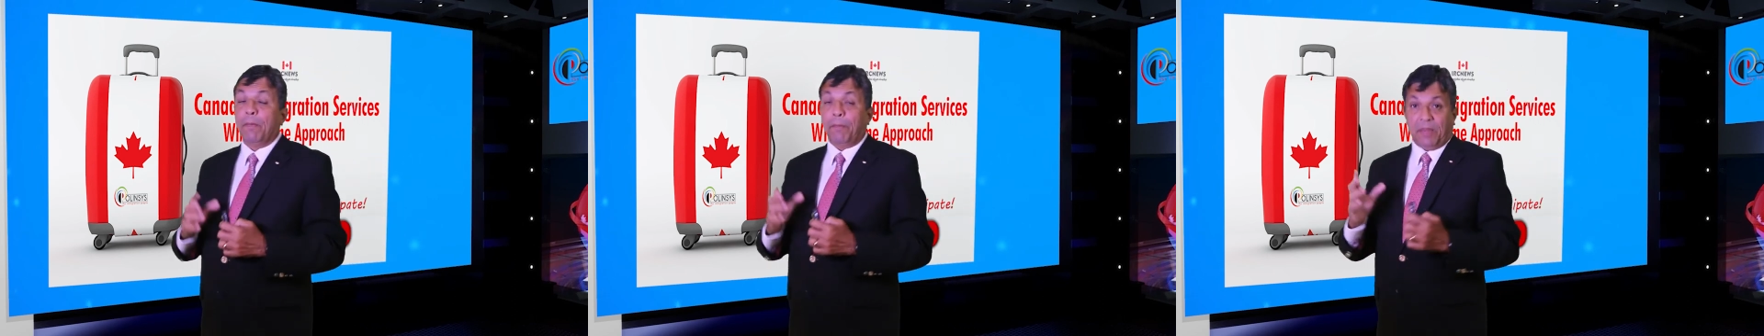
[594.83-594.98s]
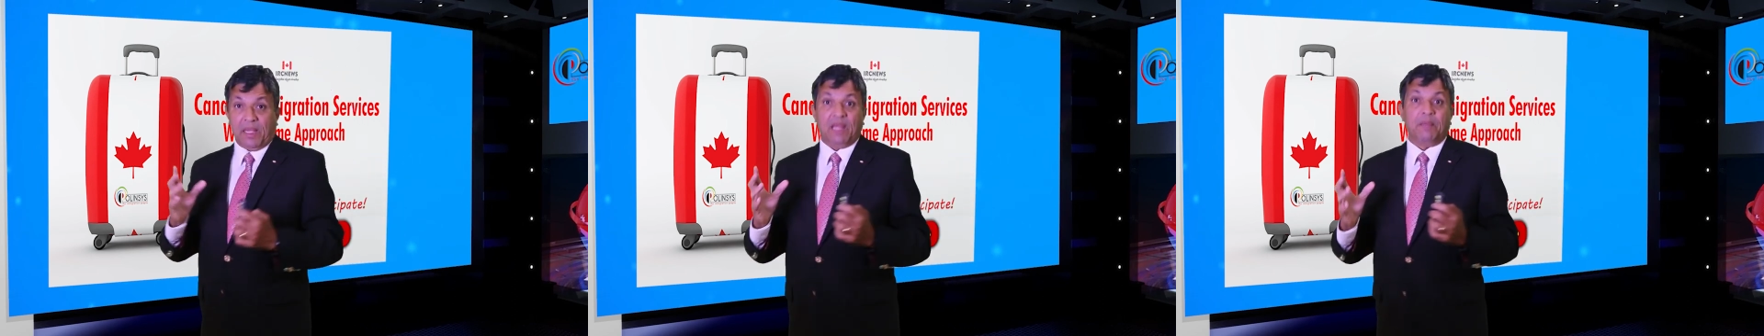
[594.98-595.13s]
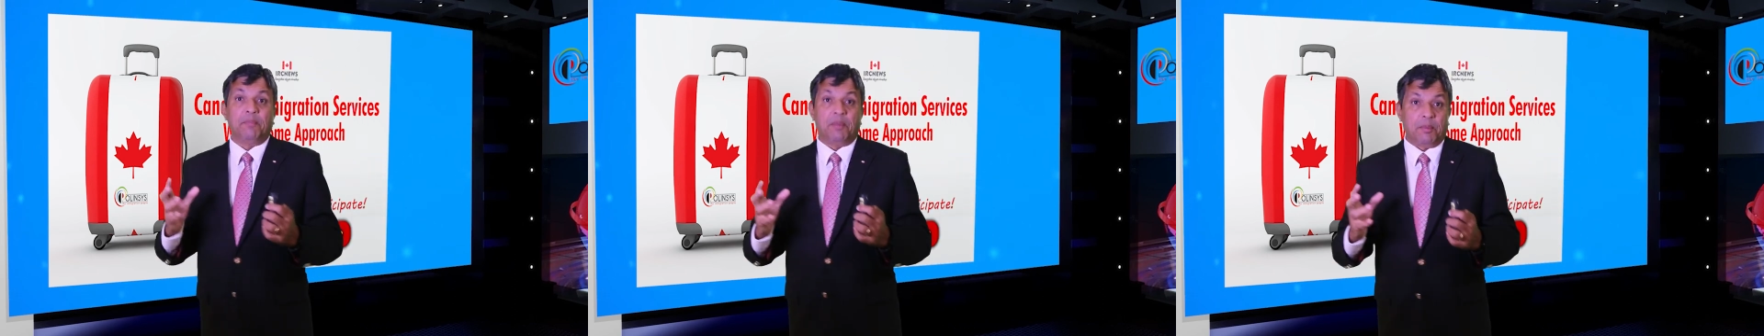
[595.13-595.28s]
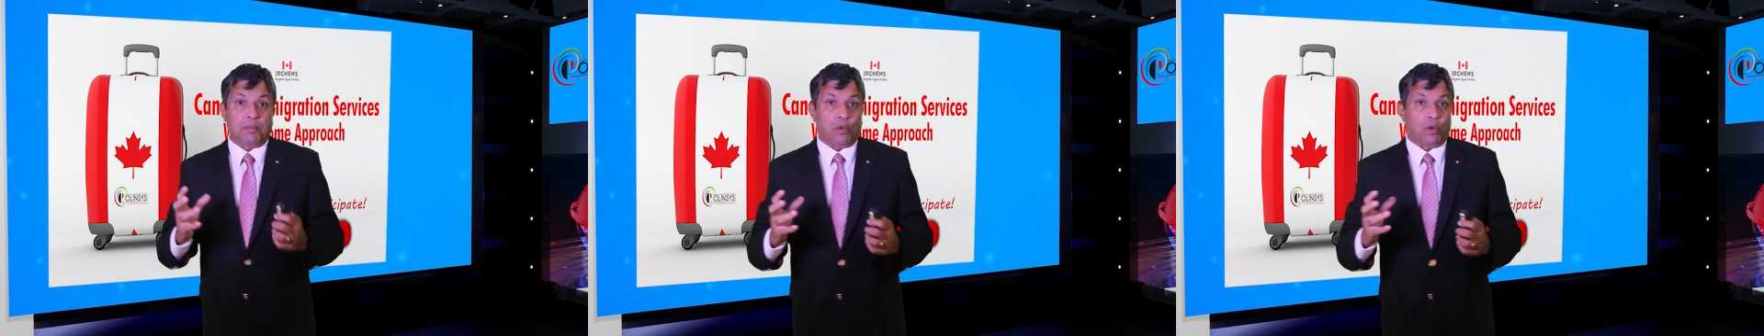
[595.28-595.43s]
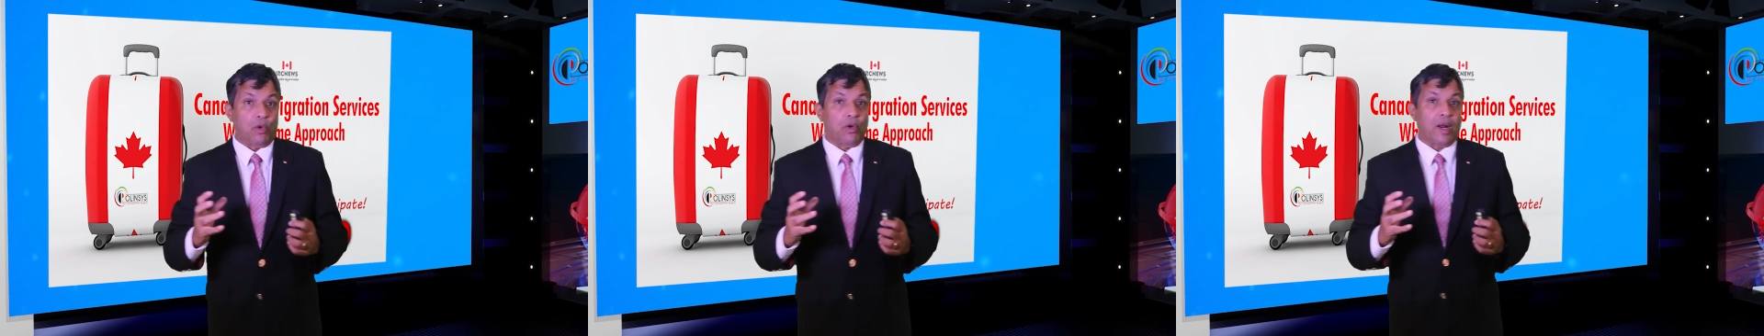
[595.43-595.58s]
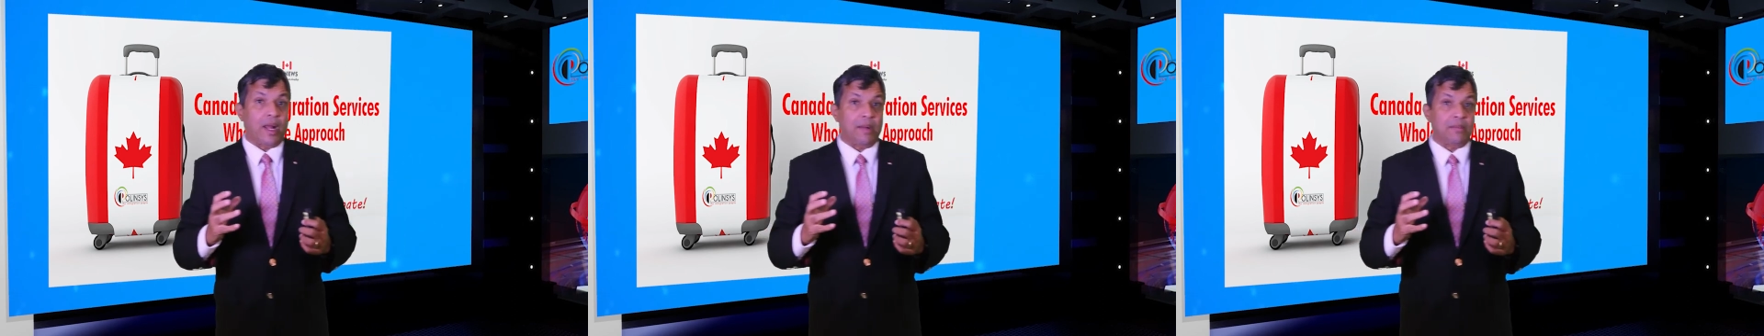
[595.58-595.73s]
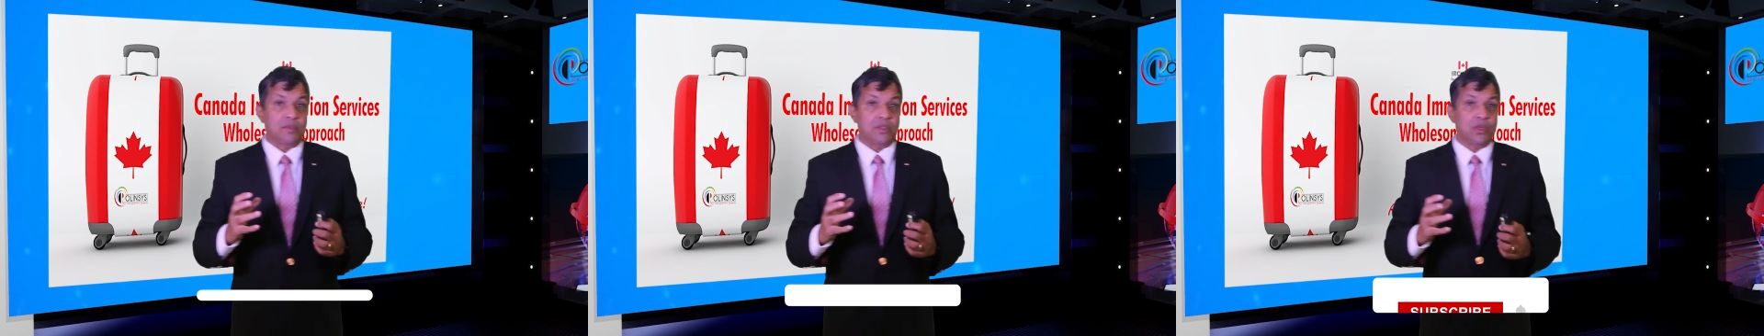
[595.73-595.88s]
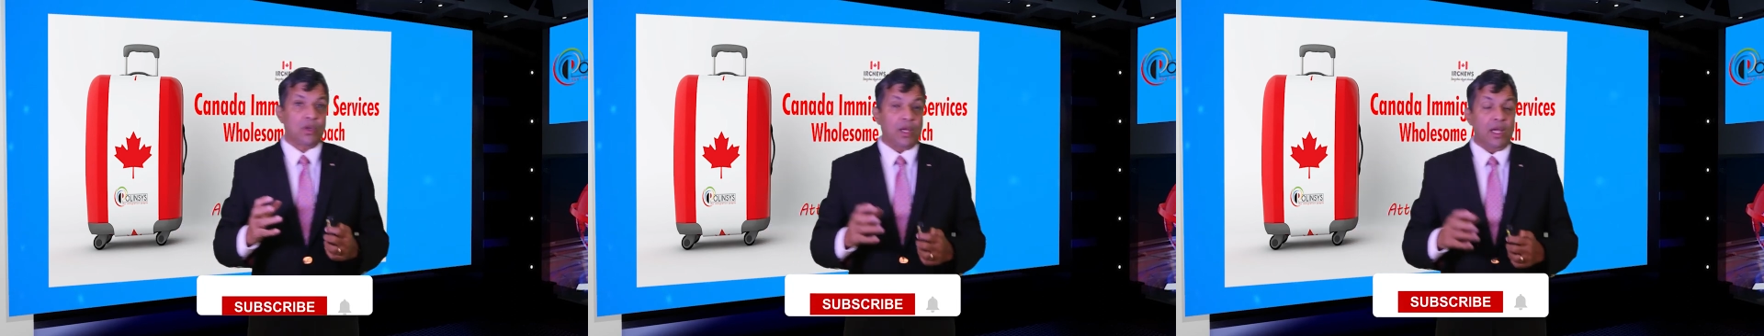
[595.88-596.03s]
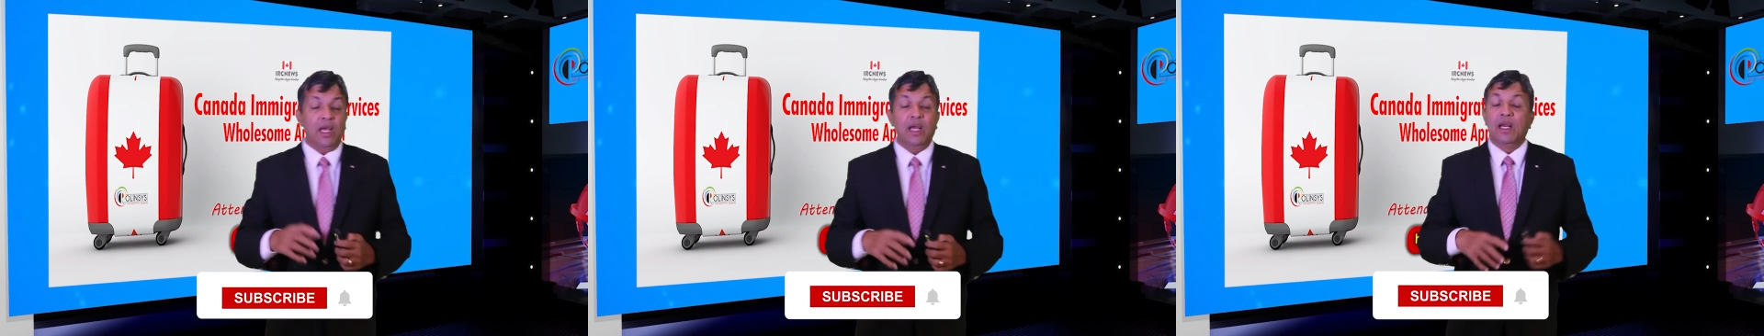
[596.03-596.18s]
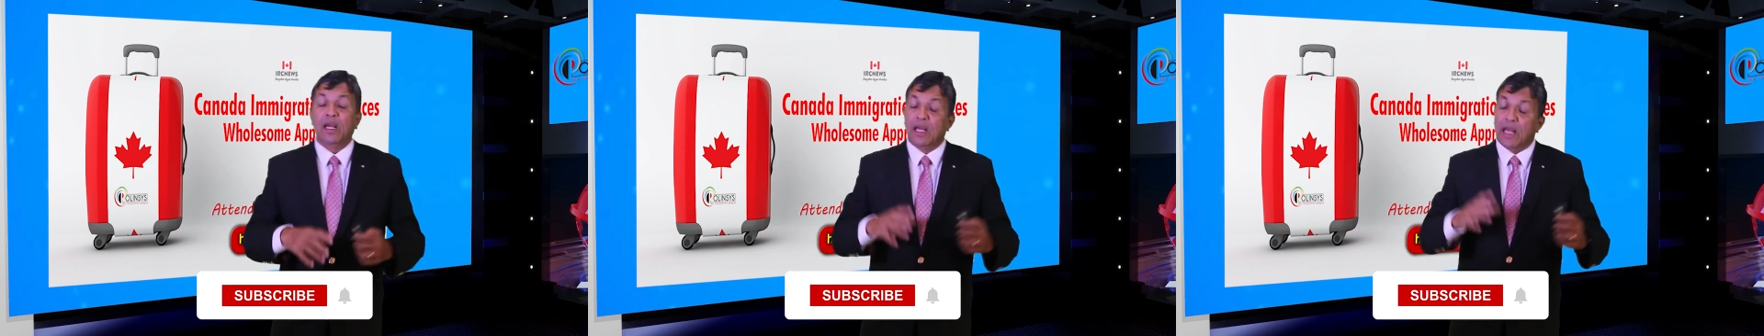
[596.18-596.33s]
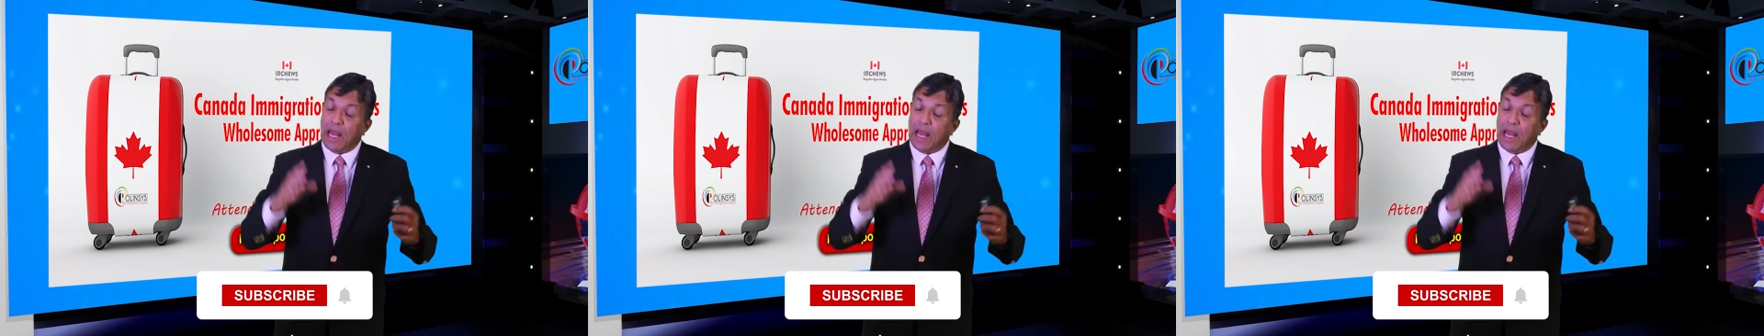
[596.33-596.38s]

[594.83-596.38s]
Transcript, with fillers: PNP programs, okay?